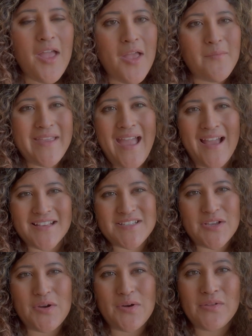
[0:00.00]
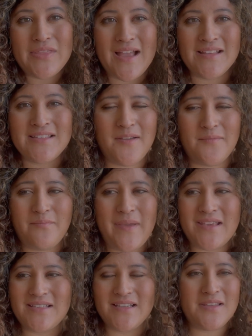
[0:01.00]
But yeah, so that's
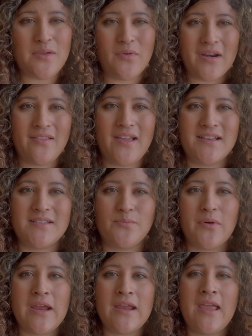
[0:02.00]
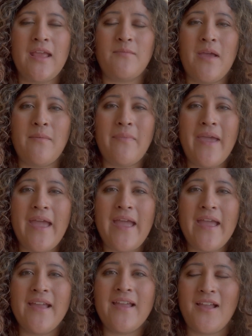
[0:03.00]
basically what I like to bring in my
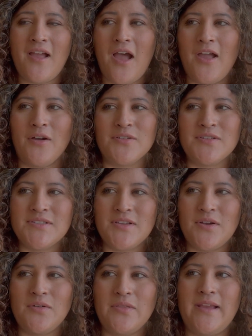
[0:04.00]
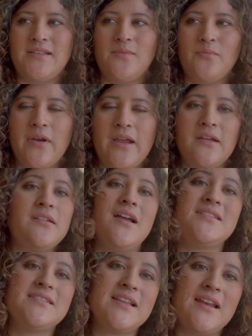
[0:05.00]
bag. I also like to bring
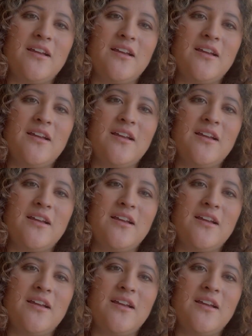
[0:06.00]
a set